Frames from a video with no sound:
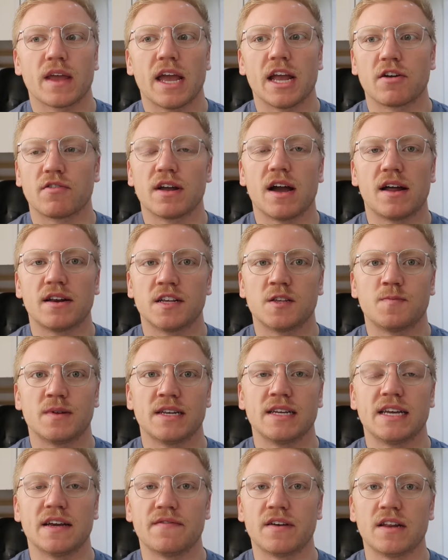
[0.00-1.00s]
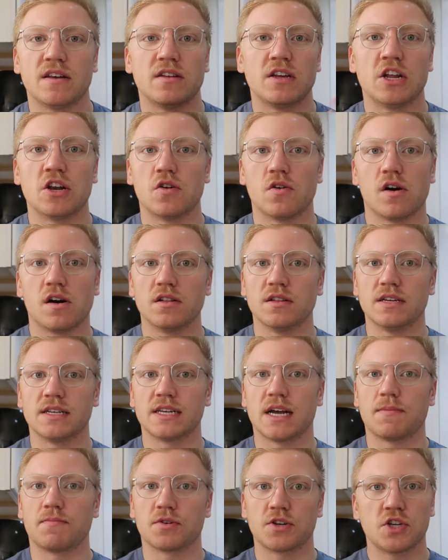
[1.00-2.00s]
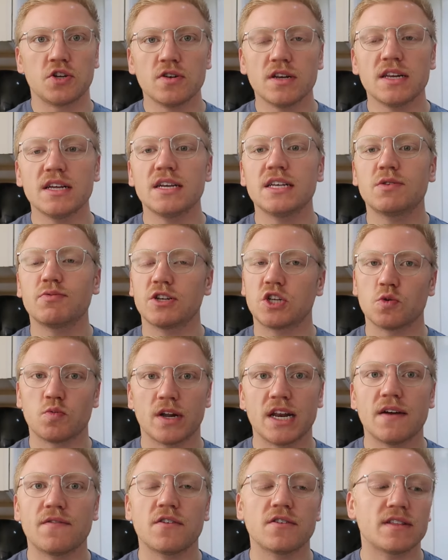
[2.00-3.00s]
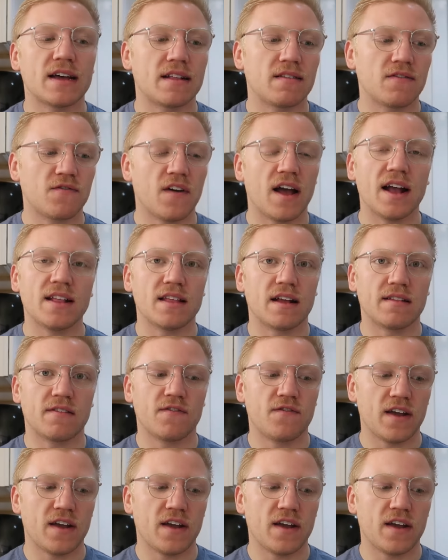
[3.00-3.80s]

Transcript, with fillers: Ariana's been given, you know, all these opportunities, which whatever, that's fine, that's